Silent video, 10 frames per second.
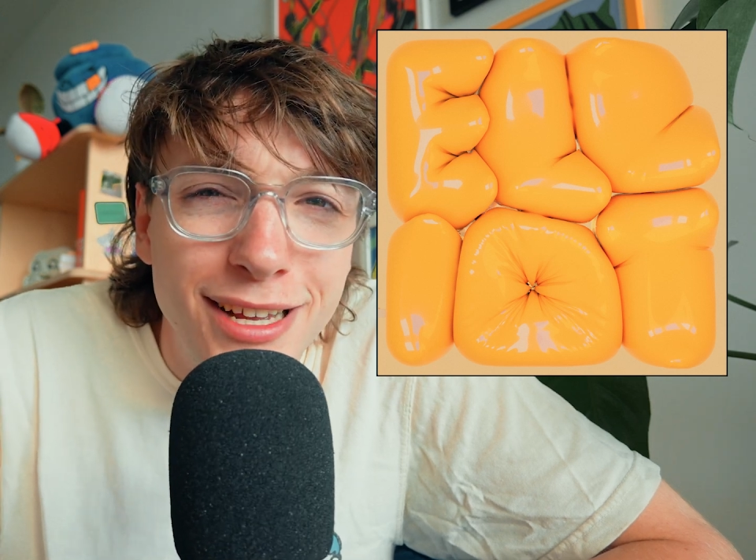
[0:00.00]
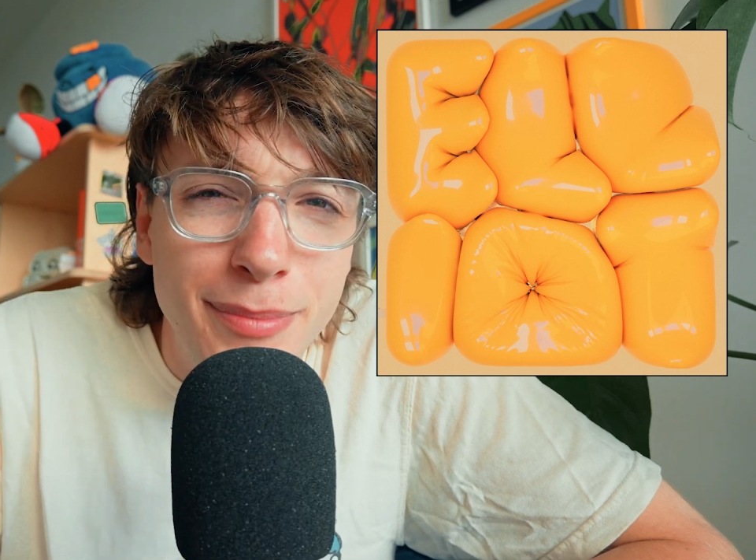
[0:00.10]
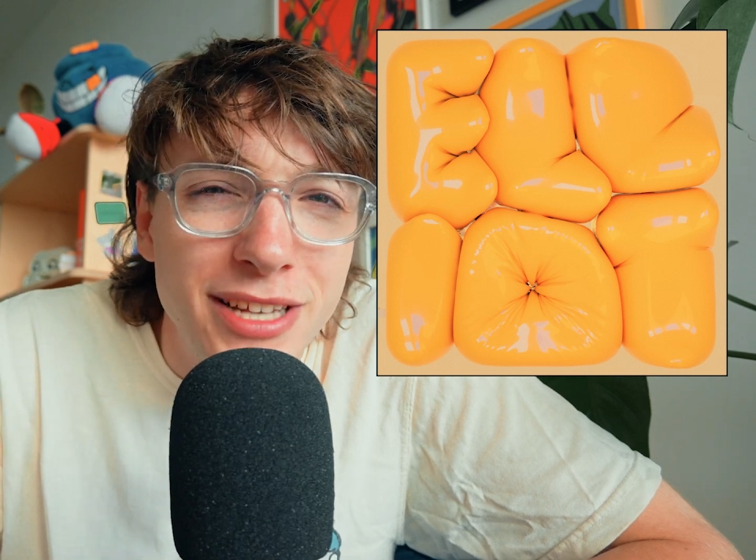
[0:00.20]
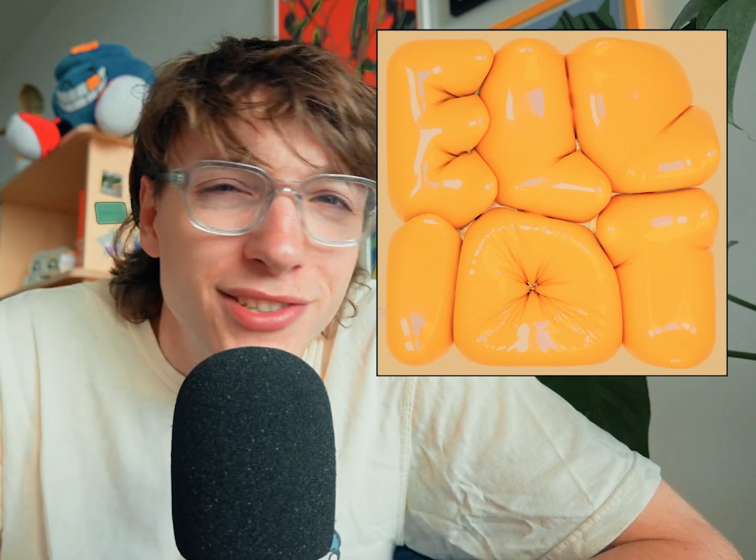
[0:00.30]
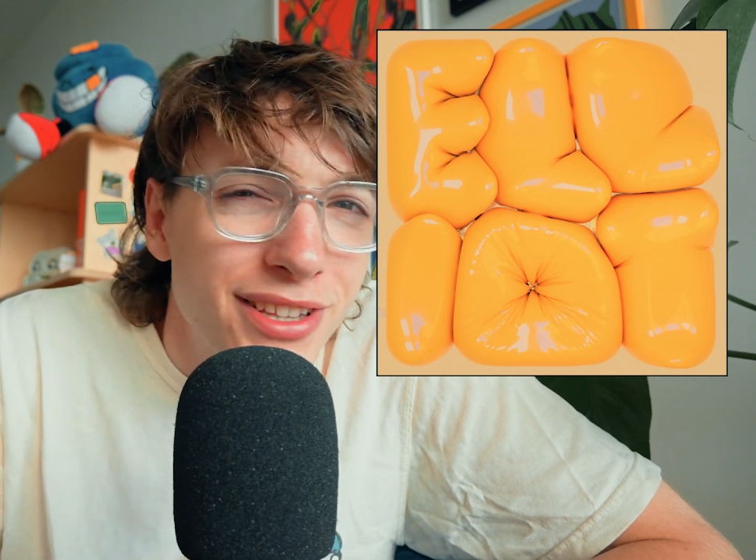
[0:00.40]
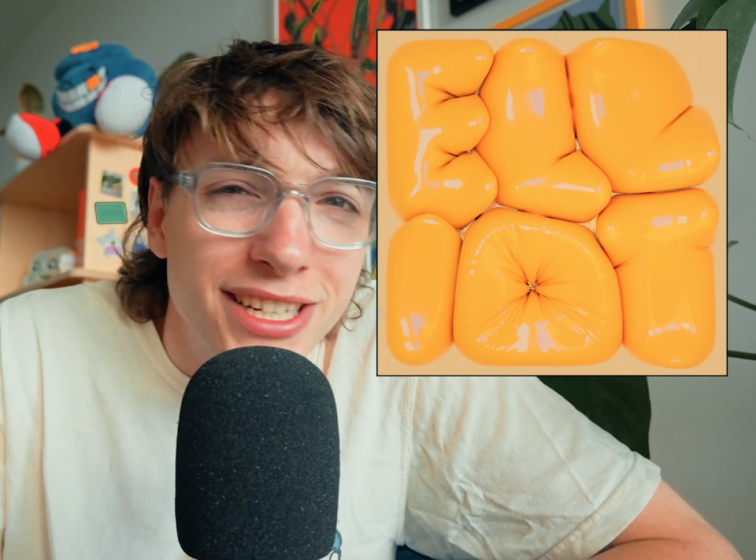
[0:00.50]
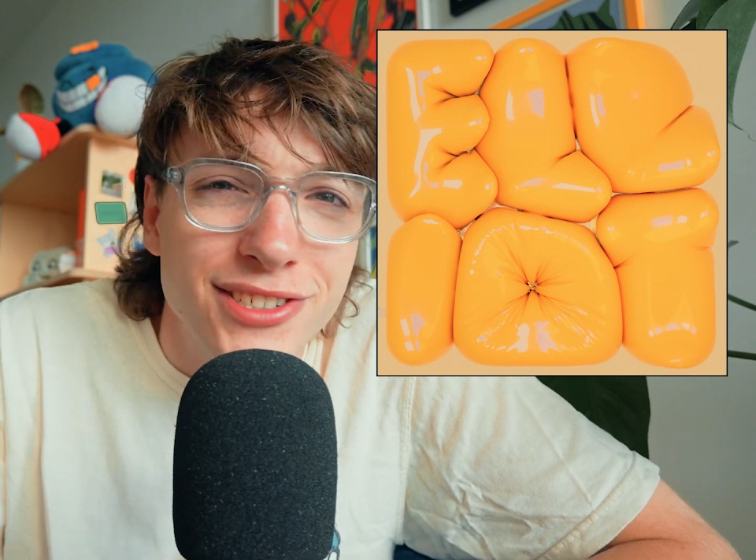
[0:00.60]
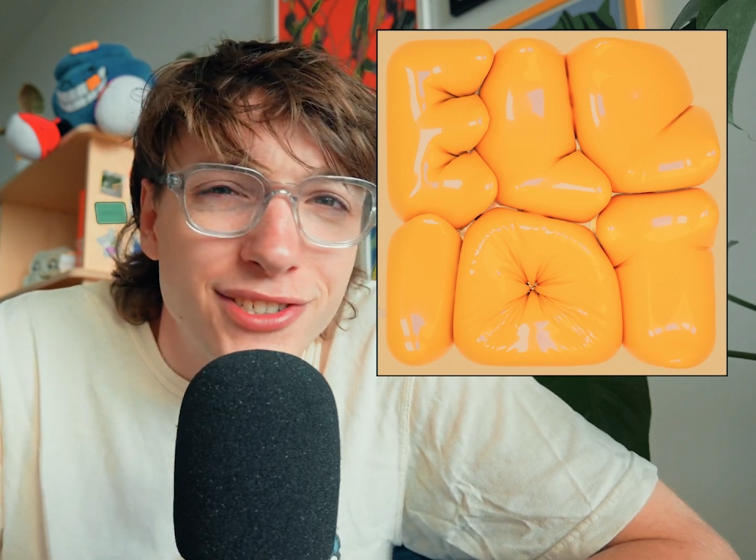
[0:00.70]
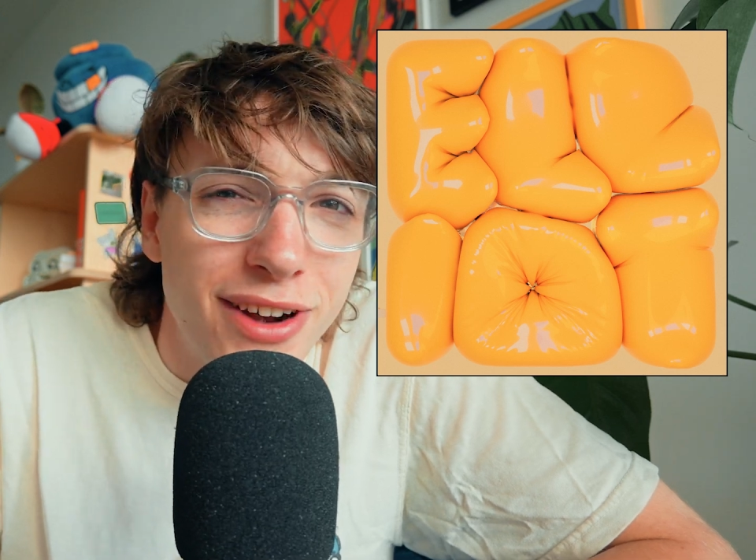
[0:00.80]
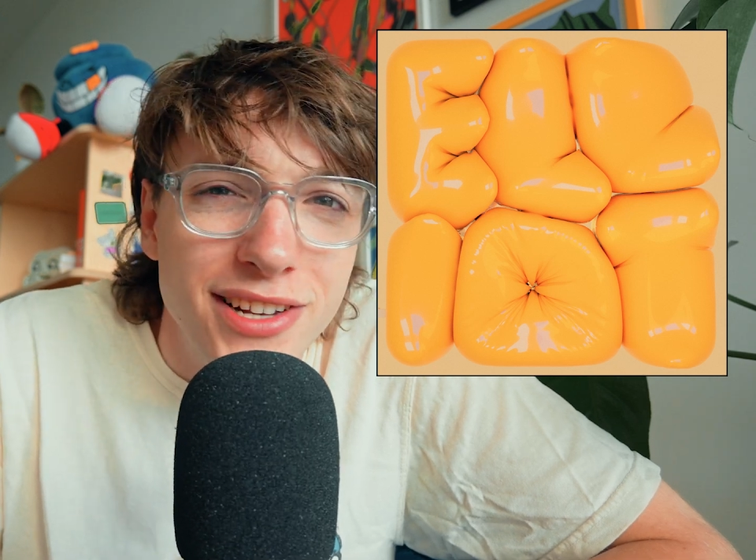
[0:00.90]
based on the
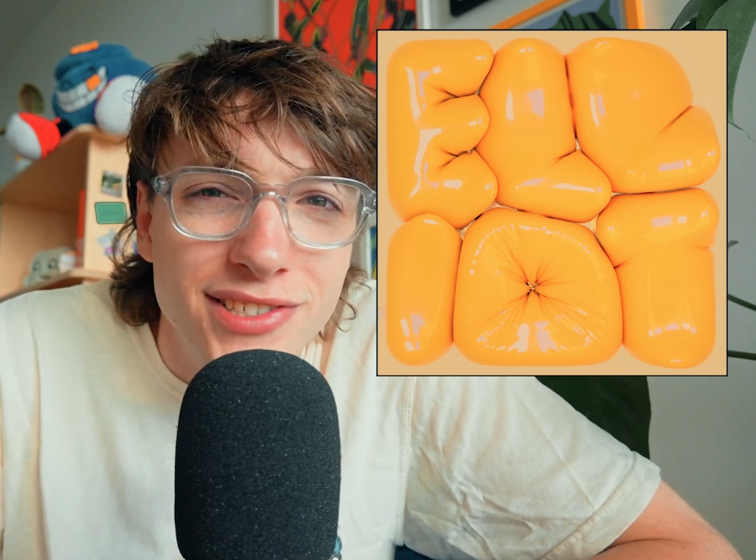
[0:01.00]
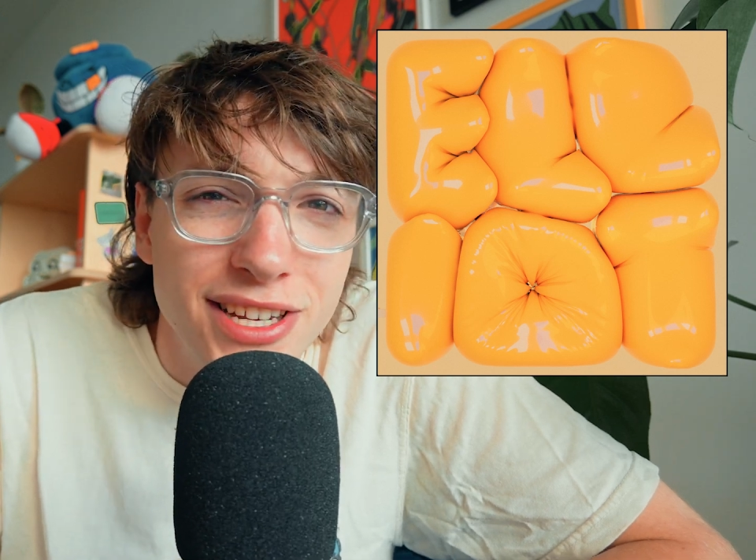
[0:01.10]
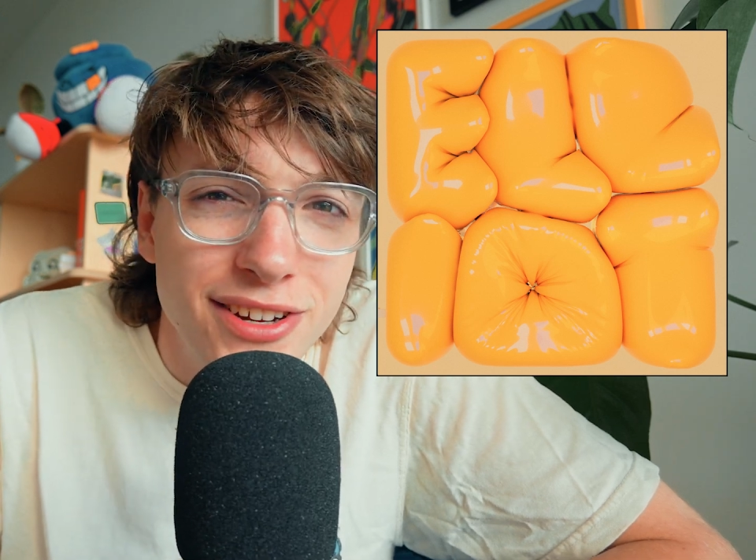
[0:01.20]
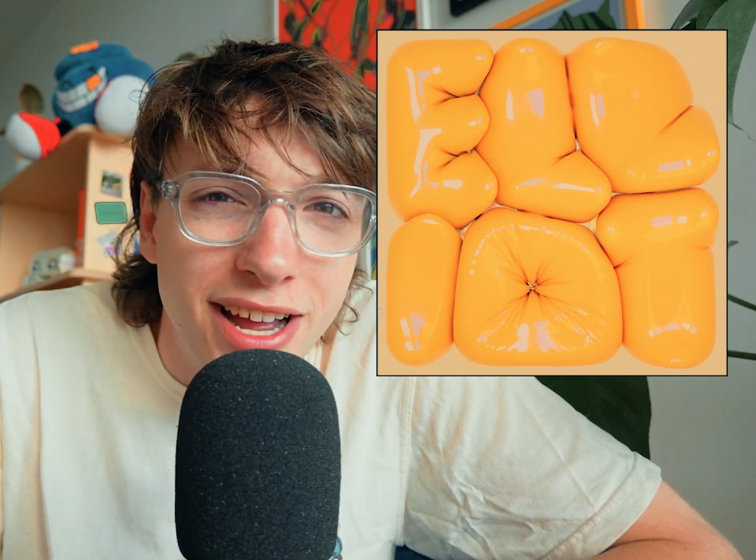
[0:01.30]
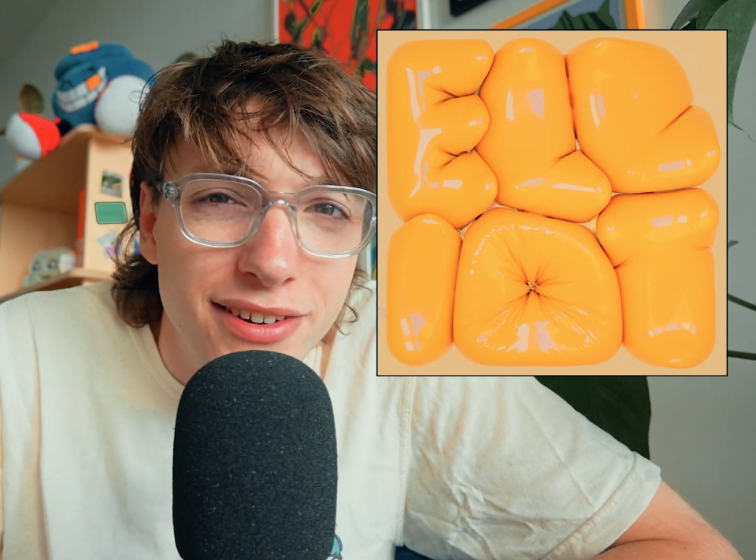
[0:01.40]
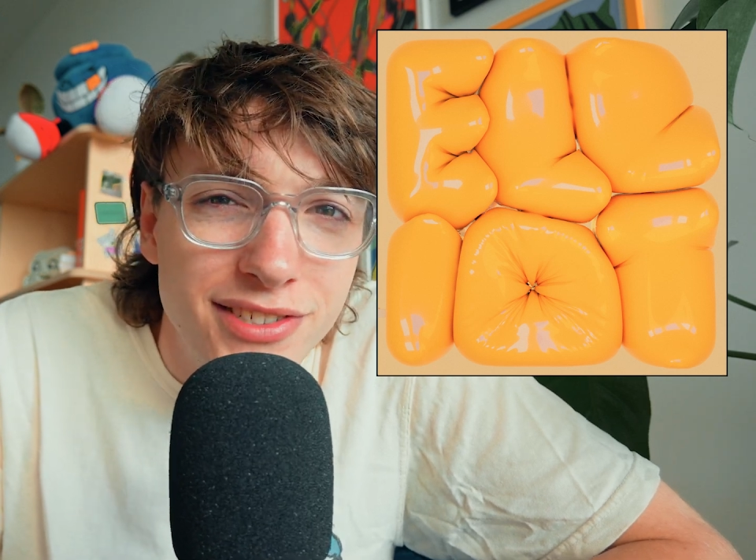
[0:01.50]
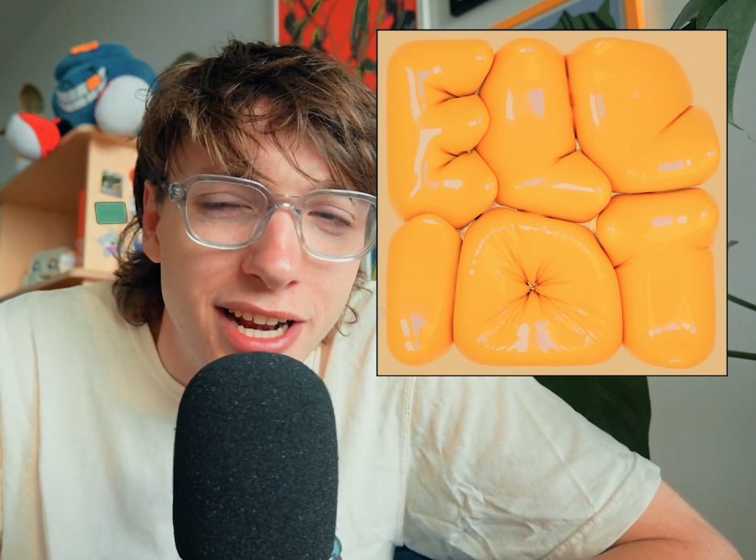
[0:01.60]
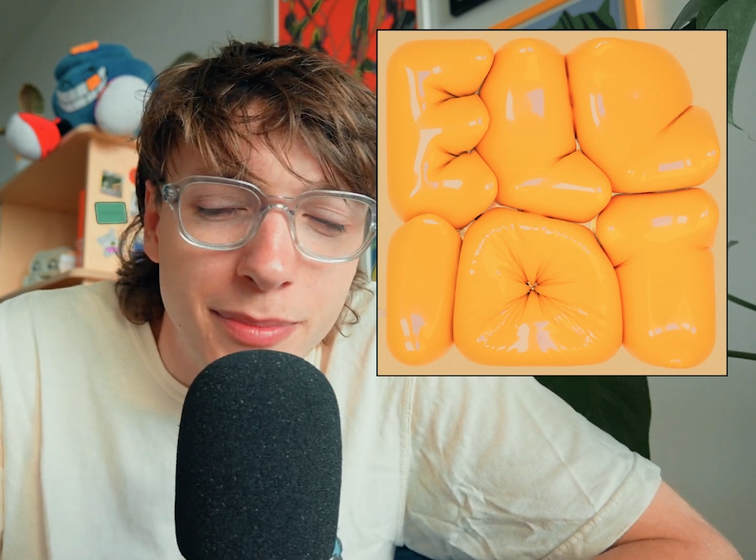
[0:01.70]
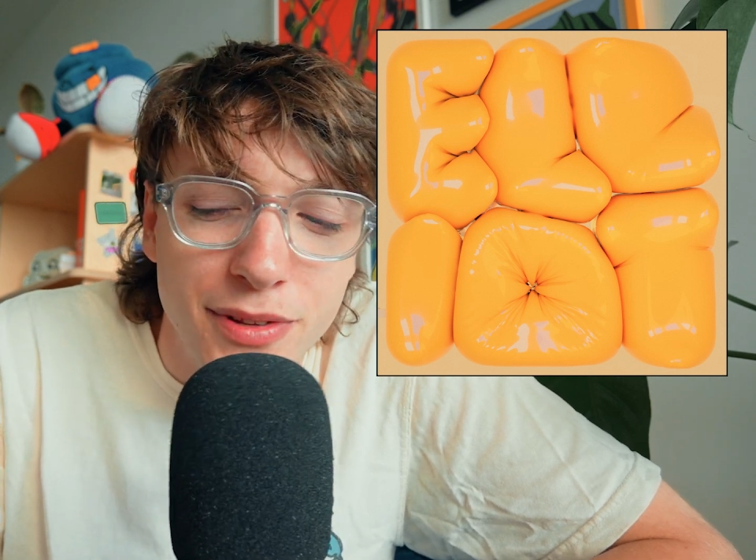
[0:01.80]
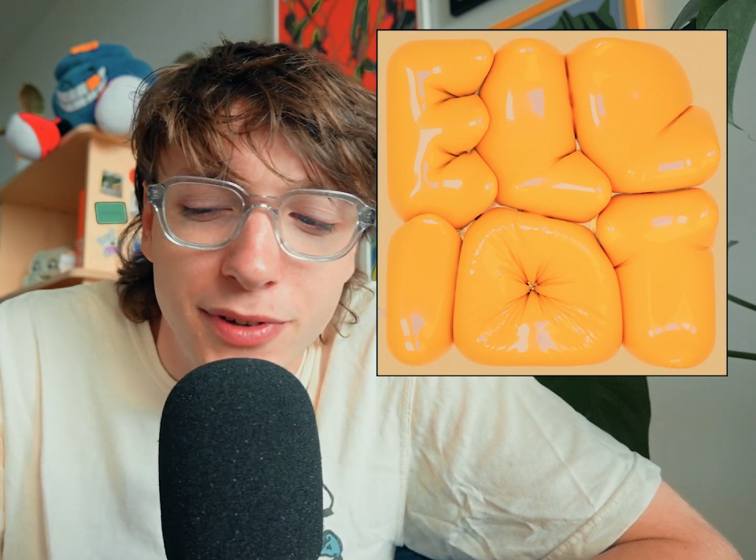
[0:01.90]
constraints that you kind of
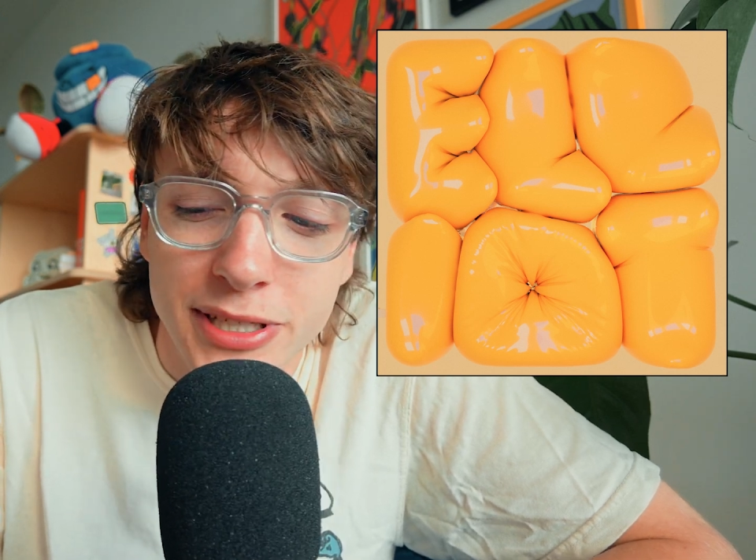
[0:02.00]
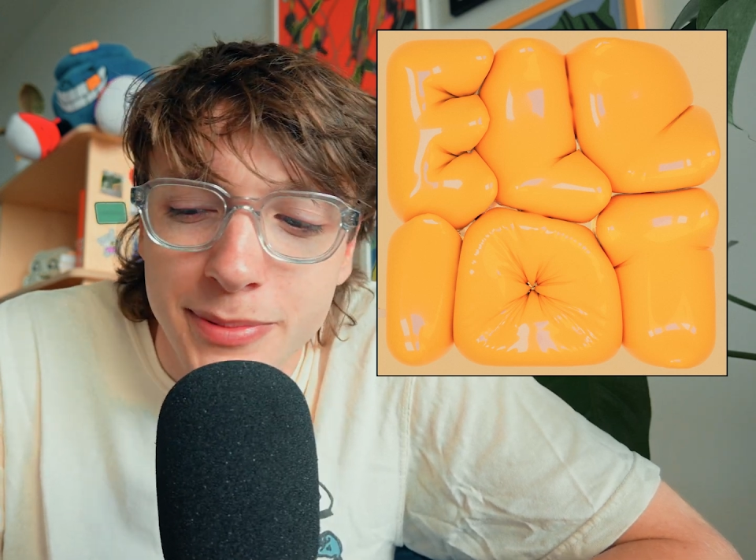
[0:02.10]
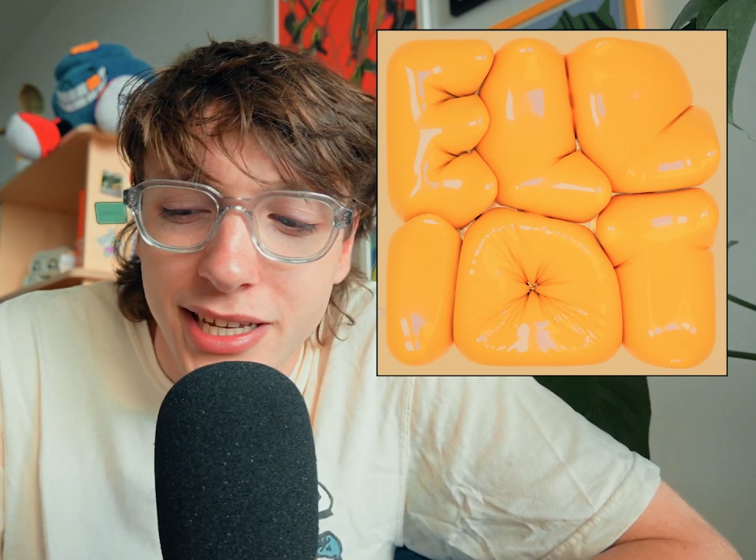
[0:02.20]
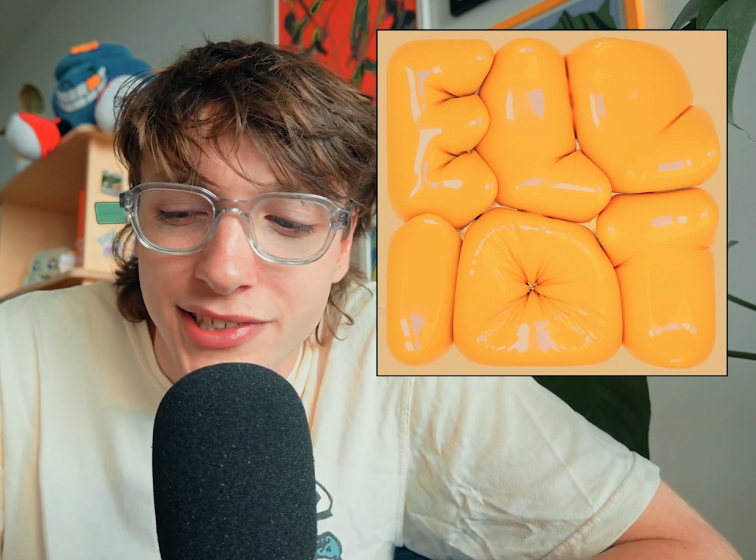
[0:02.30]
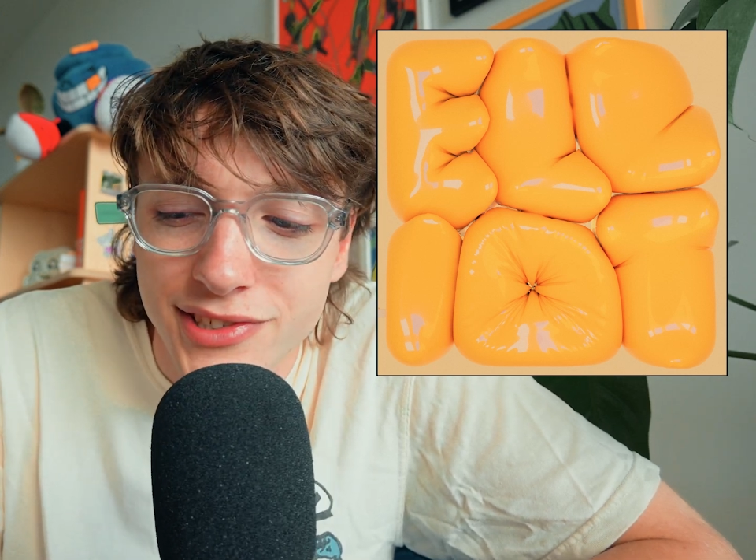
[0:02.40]
set up in the first place.